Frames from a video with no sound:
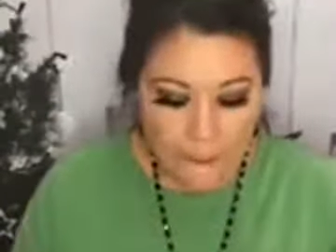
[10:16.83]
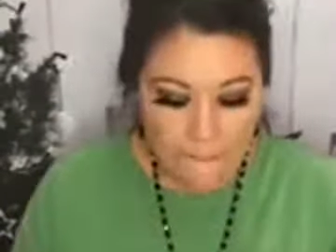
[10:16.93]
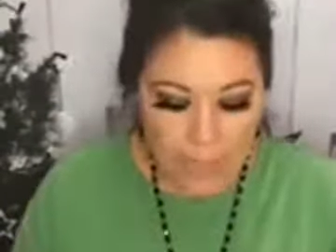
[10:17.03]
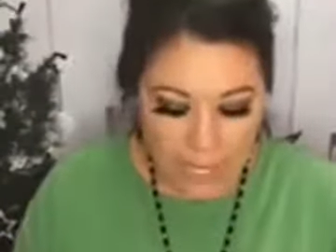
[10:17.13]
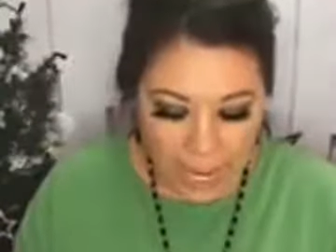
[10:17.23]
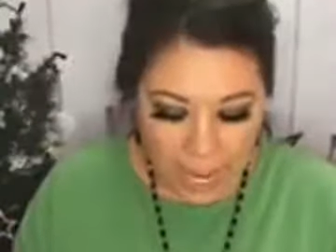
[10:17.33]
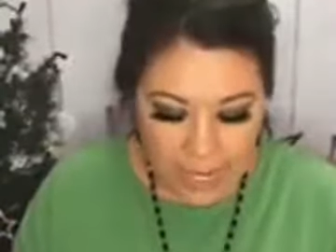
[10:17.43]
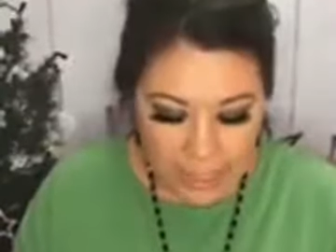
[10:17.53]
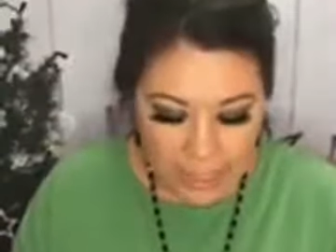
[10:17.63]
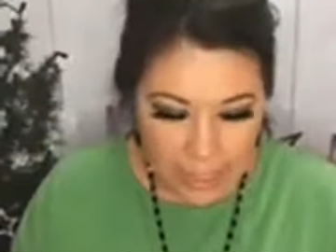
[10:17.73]

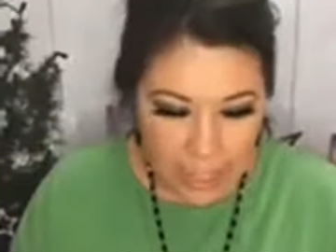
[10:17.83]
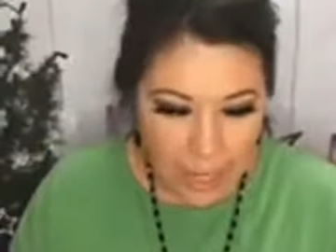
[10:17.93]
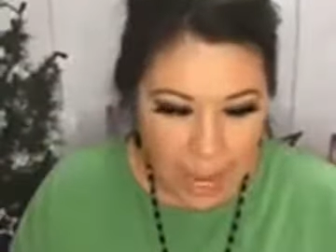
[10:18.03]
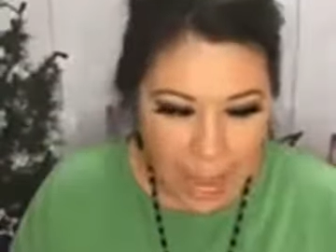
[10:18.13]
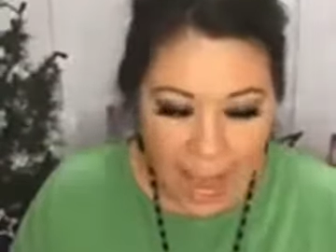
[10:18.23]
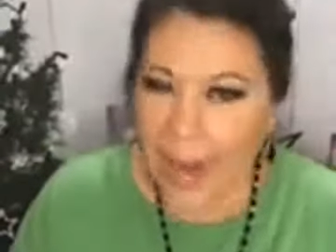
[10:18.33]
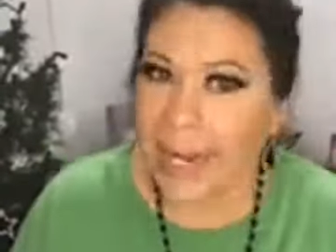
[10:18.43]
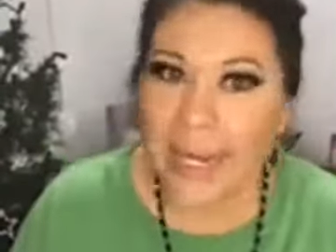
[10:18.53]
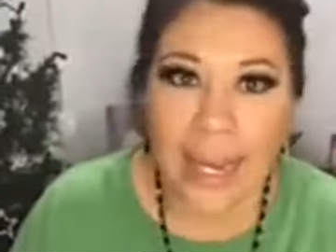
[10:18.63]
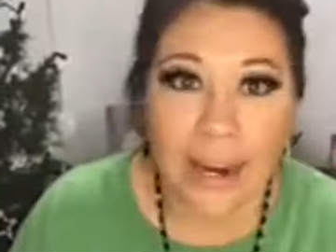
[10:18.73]
Because I
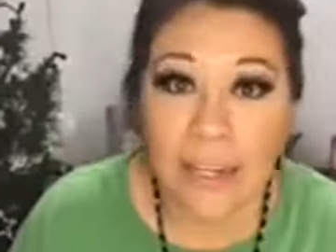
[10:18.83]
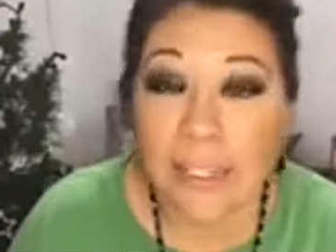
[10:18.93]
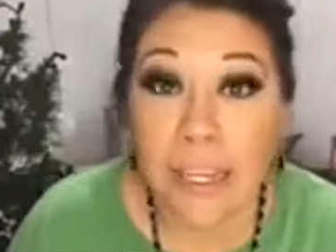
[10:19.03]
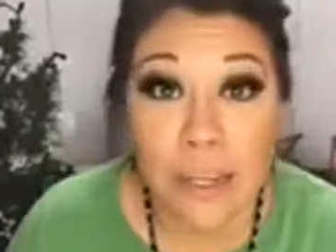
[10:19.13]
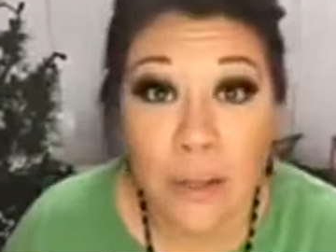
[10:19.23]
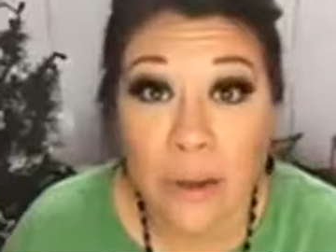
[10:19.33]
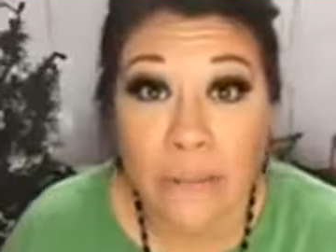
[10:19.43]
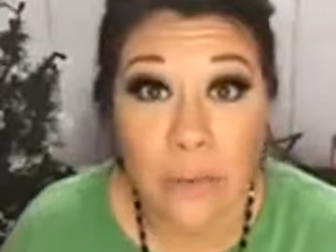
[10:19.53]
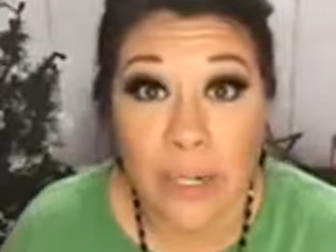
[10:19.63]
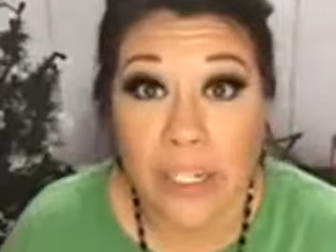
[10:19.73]
can guarantee you
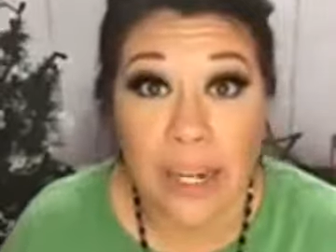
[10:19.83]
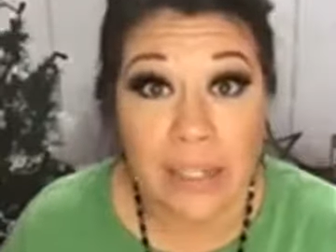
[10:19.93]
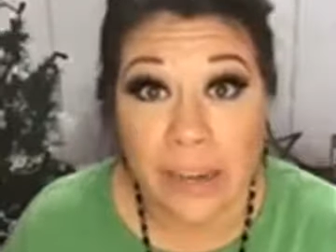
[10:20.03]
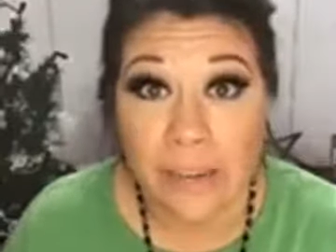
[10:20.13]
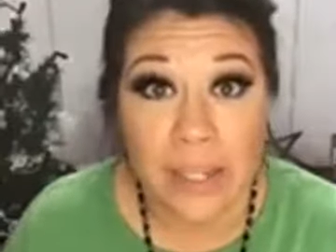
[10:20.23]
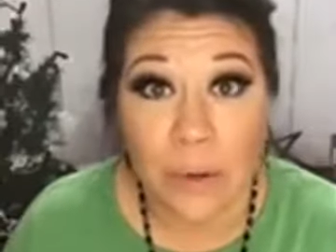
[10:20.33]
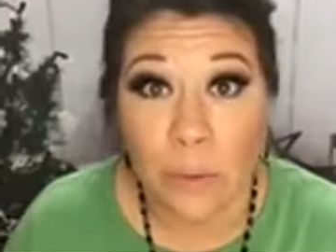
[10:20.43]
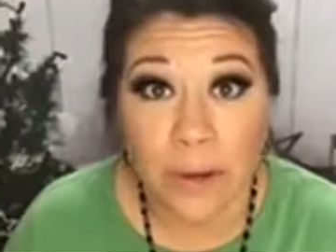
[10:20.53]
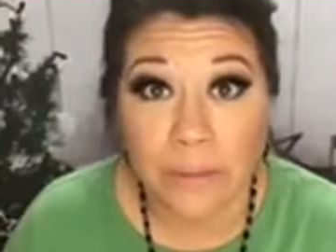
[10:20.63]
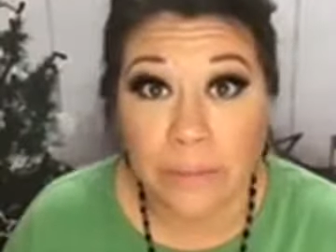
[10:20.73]
haven't reached out to every single
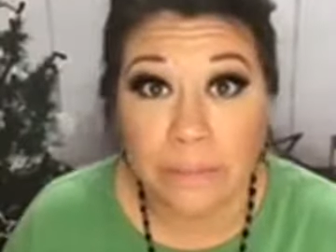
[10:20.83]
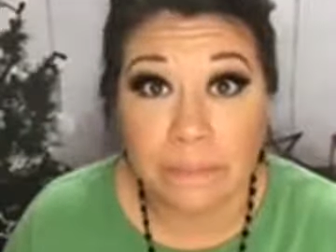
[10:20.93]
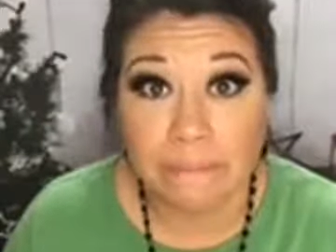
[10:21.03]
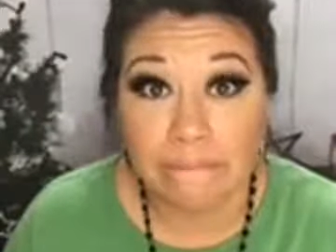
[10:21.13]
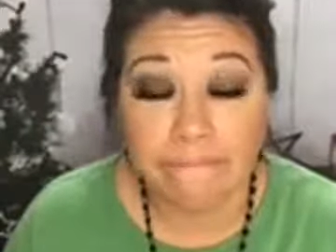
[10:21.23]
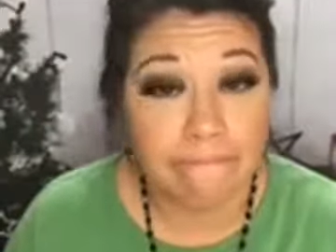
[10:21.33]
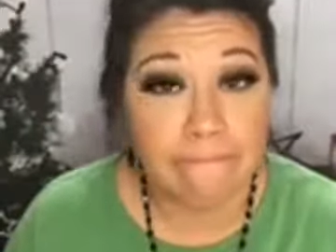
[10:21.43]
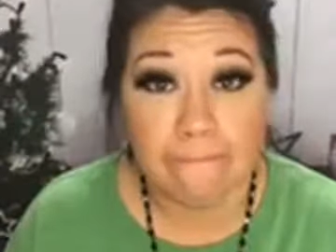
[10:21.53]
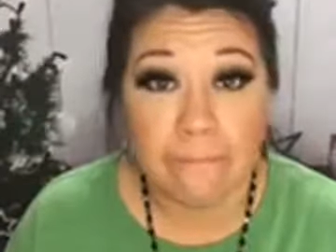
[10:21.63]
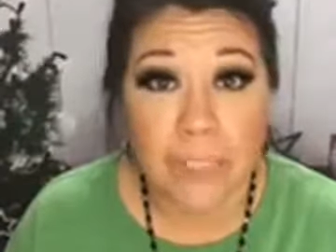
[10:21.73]
one of them.
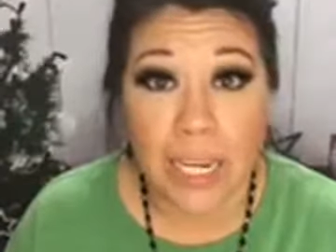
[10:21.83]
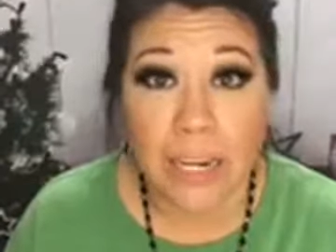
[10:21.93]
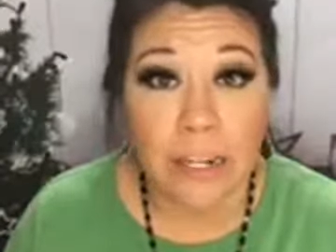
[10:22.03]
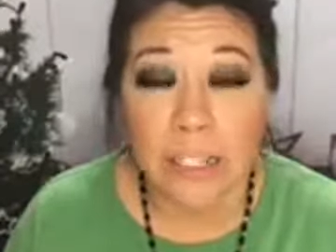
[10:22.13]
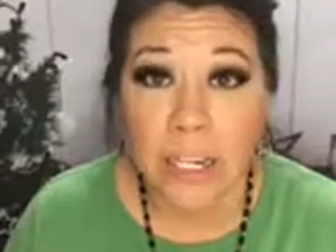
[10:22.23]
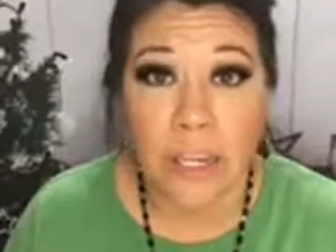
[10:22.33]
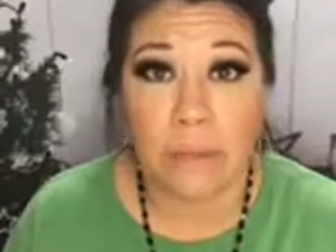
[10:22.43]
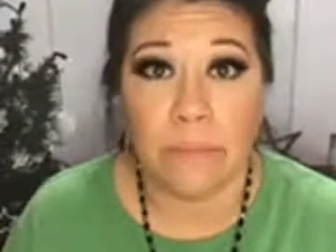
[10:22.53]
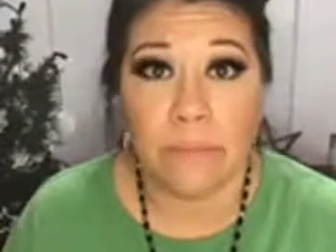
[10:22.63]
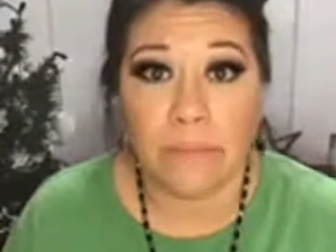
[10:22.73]
I can guarantee you.
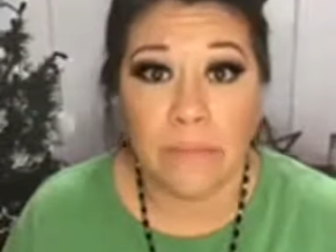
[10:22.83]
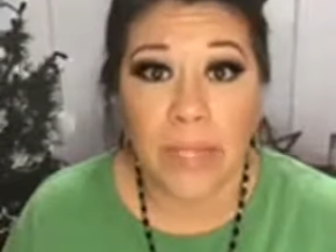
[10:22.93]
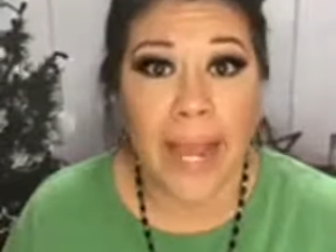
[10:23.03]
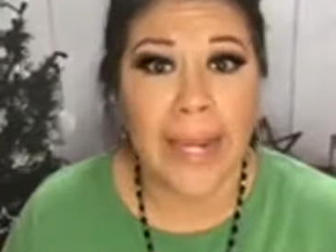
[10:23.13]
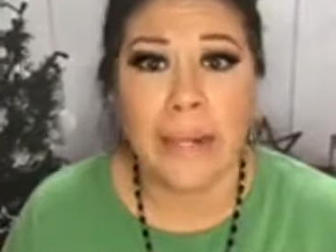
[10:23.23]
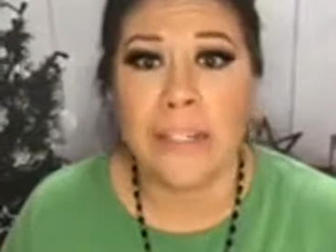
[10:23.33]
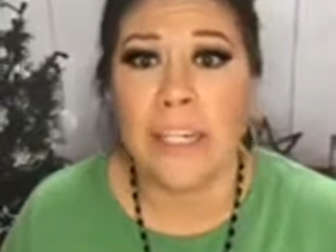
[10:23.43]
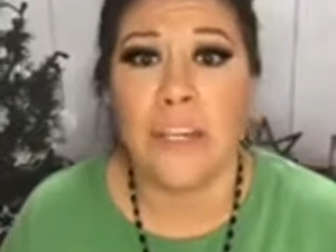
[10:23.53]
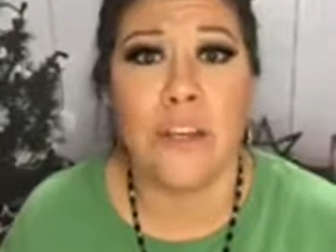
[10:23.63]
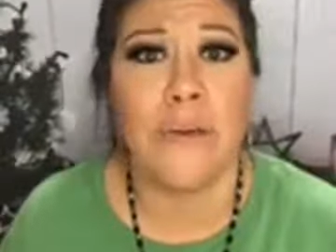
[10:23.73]
I can
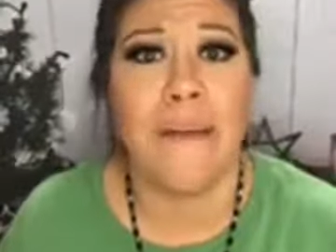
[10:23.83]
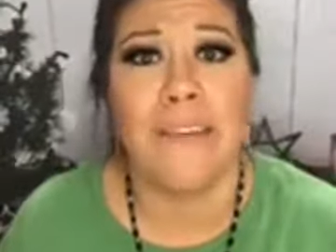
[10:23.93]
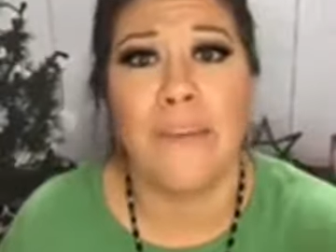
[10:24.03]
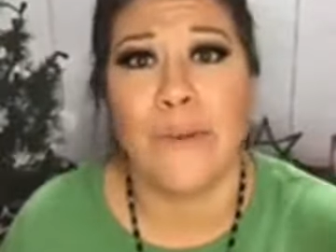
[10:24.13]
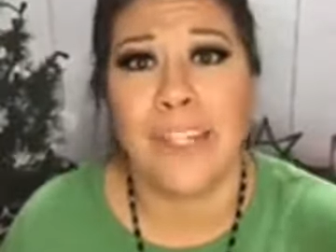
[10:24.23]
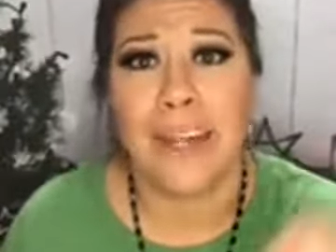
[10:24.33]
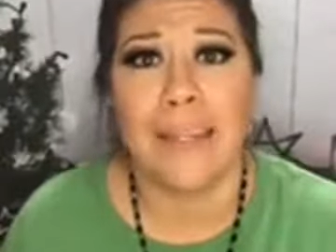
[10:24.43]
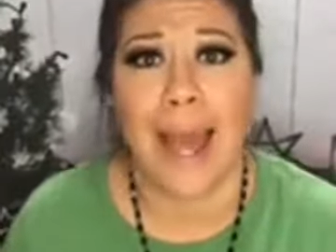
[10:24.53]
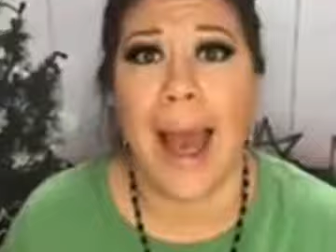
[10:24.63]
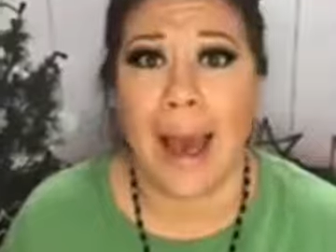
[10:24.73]
guarantee you haven't even reached out to
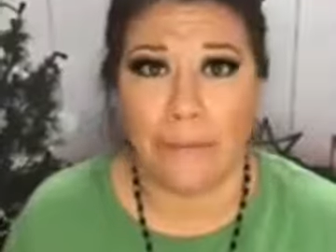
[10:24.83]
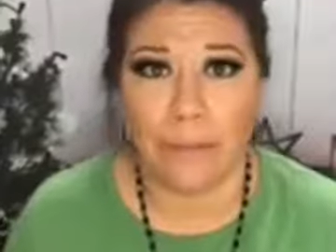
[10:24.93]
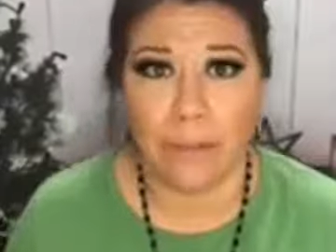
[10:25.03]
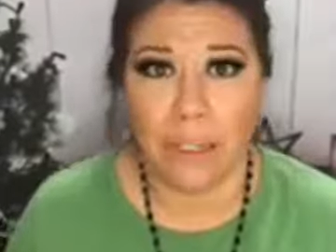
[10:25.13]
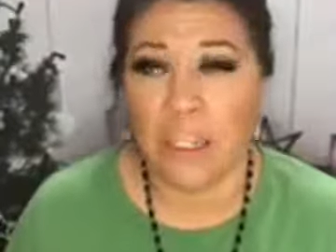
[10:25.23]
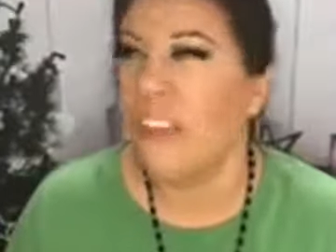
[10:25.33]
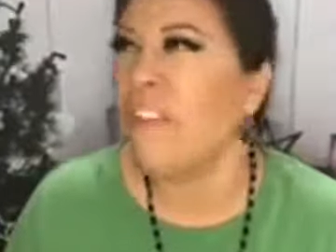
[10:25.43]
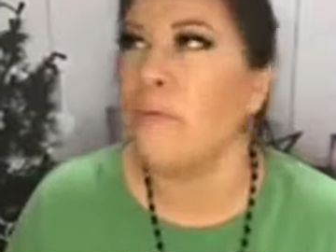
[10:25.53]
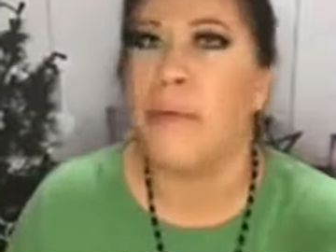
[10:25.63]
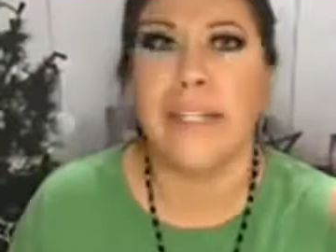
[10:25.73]
half. You haven't
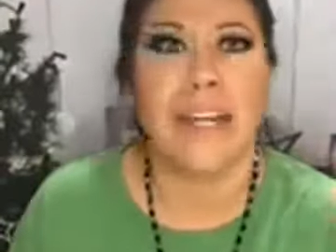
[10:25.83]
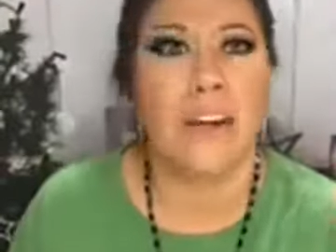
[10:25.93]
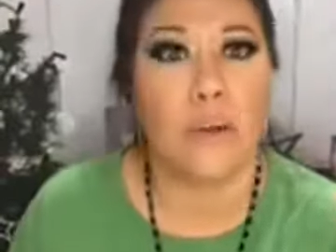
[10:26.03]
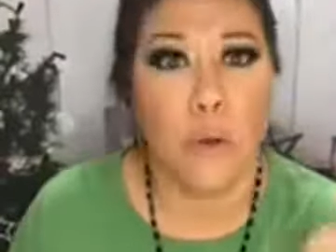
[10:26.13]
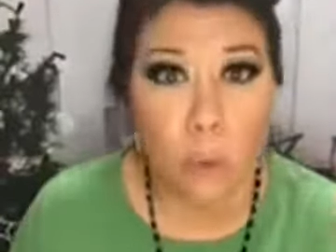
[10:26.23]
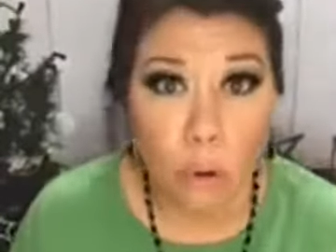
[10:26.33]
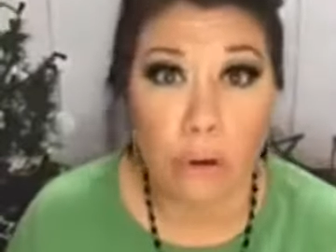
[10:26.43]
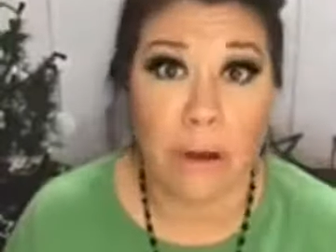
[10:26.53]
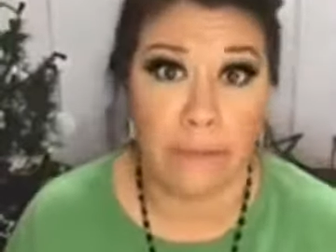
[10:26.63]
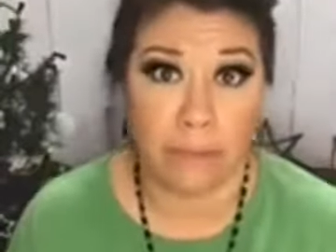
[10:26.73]
even reached out to a
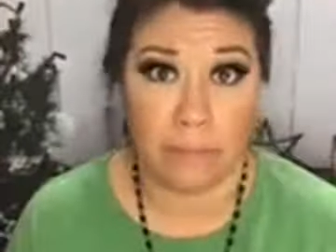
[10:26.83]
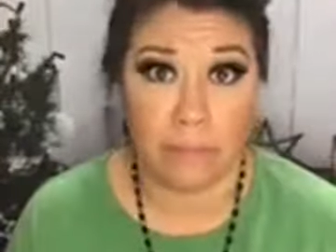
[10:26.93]
quarter of them.